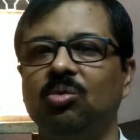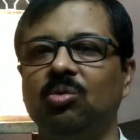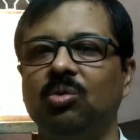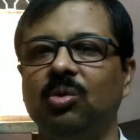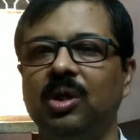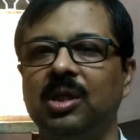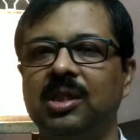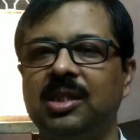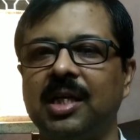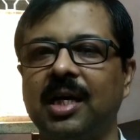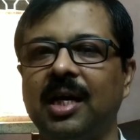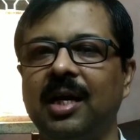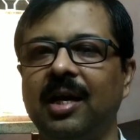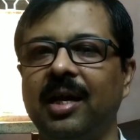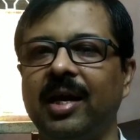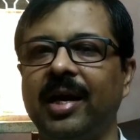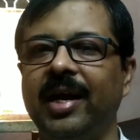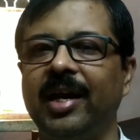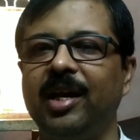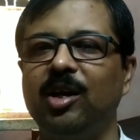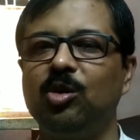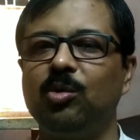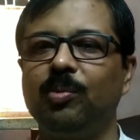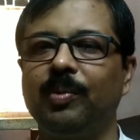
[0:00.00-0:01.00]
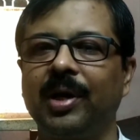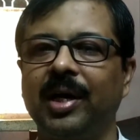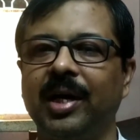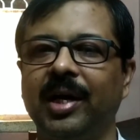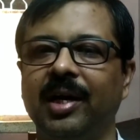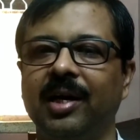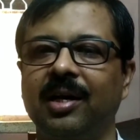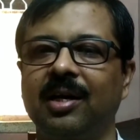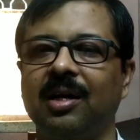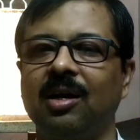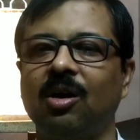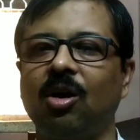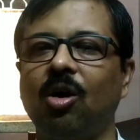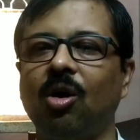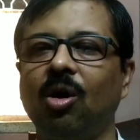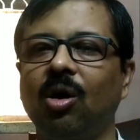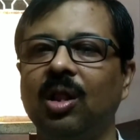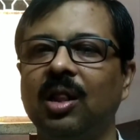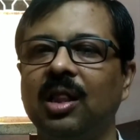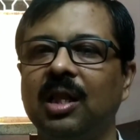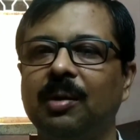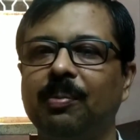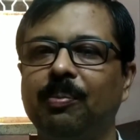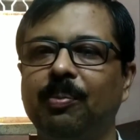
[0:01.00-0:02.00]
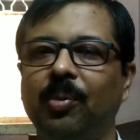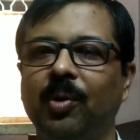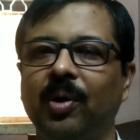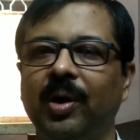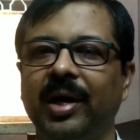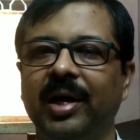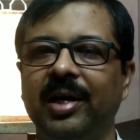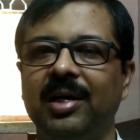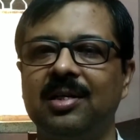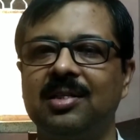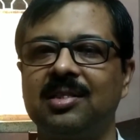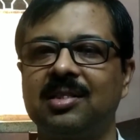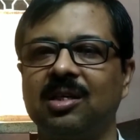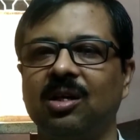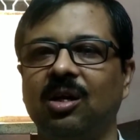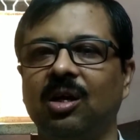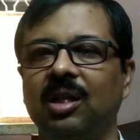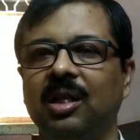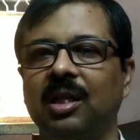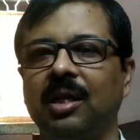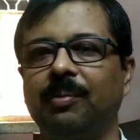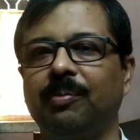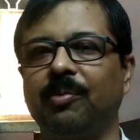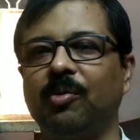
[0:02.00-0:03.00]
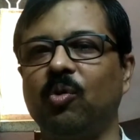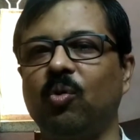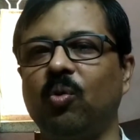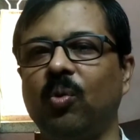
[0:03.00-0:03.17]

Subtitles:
we shall enumerate all the points on the